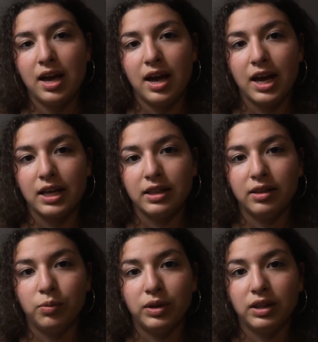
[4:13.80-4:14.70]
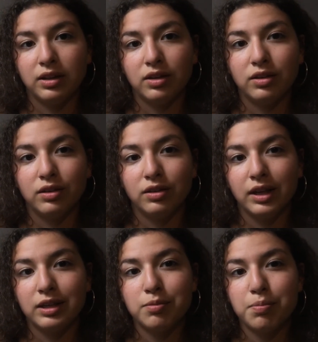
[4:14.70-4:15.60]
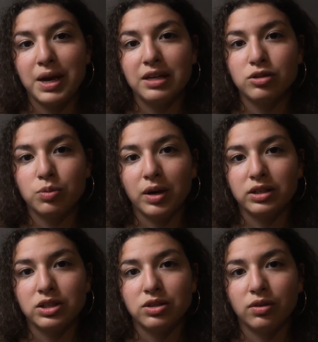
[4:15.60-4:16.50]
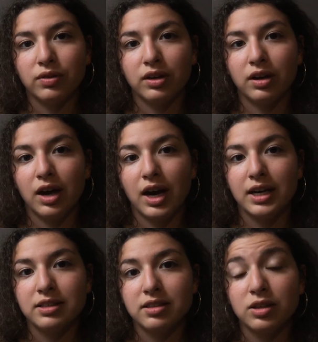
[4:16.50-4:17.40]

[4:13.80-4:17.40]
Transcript: and with a little like paint swatches over her eyes.